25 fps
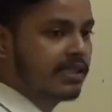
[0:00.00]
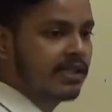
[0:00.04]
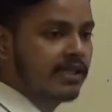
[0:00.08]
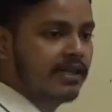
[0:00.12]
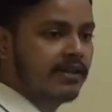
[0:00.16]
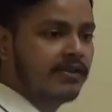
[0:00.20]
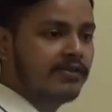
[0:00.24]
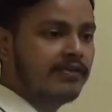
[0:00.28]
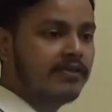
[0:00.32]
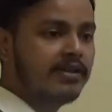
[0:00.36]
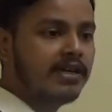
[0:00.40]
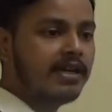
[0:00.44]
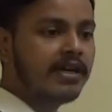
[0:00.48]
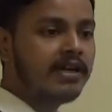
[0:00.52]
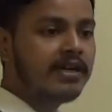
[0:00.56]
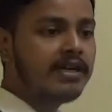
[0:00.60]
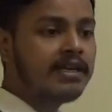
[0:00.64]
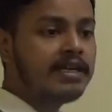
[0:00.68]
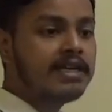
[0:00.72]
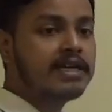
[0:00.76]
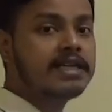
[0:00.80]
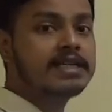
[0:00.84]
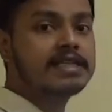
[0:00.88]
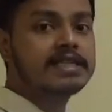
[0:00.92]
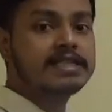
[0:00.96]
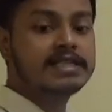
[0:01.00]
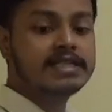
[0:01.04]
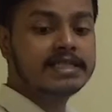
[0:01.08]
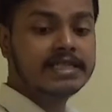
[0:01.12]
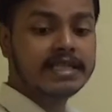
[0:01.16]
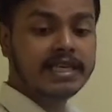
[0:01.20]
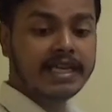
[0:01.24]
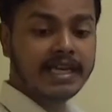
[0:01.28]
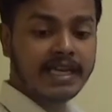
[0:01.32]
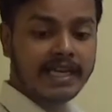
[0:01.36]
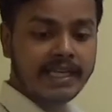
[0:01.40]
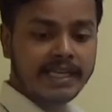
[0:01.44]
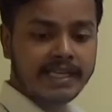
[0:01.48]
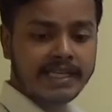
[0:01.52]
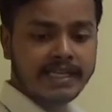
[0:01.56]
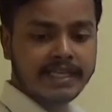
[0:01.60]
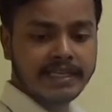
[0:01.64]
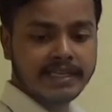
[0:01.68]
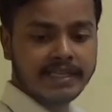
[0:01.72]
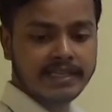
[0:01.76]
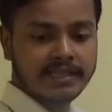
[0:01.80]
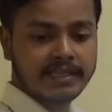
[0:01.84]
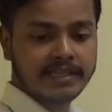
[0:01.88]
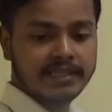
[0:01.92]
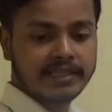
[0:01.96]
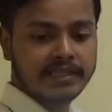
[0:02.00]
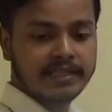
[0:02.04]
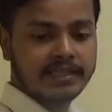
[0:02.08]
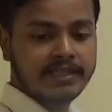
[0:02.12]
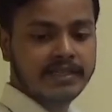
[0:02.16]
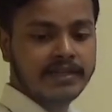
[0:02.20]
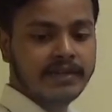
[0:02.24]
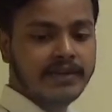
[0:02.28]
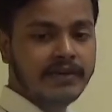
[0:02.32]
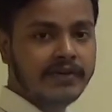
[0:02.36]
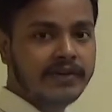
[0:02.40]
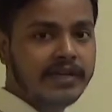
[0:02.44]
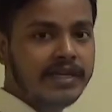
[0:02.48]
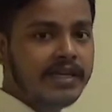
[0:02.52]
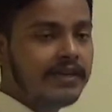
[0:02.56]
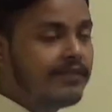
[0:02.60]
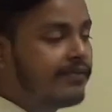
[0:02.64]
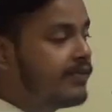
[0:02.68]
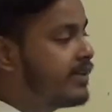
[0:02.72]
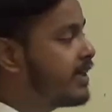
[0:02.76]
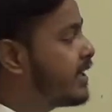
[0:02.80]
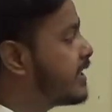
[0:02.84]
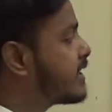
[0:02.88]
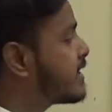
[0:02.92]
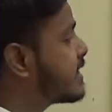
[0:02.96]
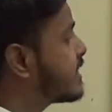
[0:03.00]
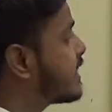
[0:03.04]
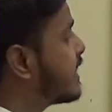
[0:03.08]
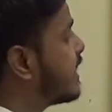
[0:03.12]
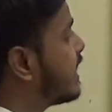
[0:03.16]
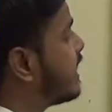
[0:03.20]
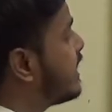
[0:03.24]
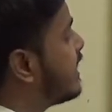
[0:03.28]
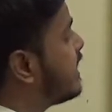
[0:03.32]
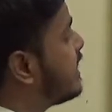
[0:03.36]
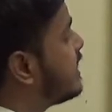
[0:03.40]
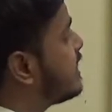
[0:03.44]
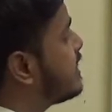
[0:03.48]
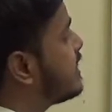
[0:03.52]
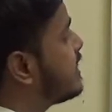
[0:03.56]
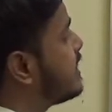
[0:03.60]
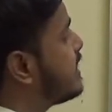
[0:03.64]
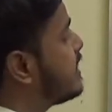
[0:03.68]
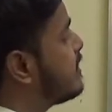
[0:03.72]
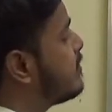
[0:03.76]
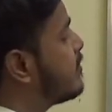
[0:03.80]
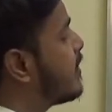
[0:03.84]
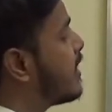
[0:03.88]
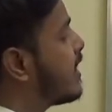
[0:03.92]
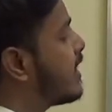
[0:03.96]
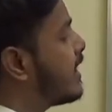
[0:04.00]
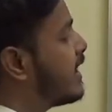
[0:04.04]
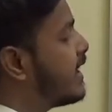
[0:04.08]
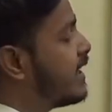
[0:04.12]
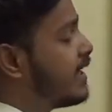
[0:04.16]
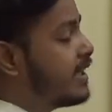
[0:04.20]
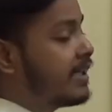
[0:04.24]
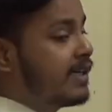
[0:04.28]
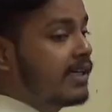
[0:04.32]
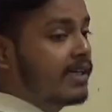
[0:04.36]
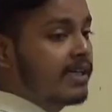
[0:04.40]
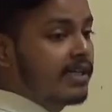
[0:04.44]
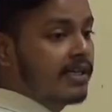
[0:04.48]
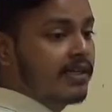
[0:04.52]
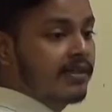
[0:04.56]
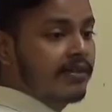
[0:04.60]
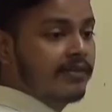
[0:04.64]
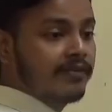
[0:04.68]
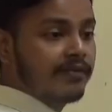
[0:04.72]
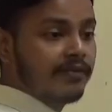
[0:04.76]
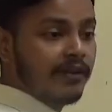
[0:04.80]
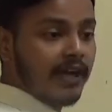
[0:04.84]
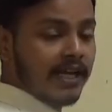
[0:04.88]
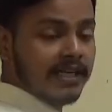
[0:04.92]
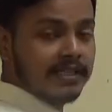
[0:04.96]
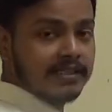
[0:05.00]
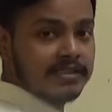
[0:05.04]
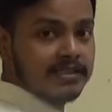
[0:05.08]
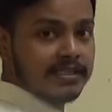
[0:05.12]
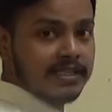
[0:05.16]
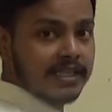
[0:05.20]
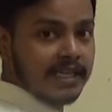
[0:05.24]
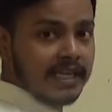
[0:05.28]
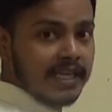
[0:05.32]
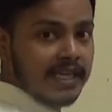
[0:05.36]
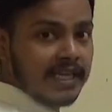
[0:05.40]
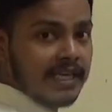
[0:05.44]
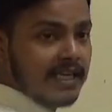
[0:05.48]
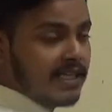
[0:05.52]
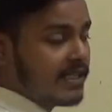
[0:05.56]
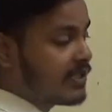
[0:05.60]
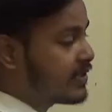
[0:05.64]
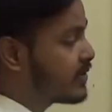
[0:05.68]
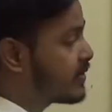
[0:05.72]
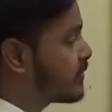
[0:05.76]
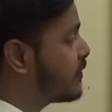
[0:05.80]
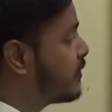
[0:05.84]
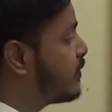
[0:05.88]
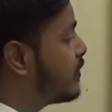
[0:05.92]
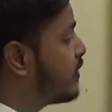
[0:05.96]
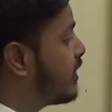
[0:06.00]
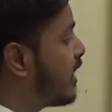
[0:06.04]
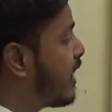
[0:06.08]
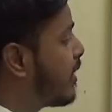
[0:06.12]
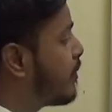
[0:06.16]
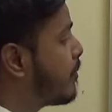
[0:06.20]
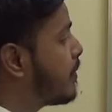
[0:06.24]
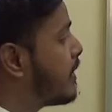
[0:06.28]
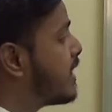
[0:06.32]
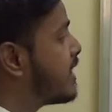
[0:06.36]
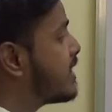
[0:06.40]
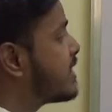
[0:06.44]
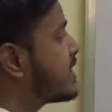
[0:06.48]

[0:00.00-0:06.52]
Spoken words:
We are scaling. Okay, we are scaling t by factor a. So Laplace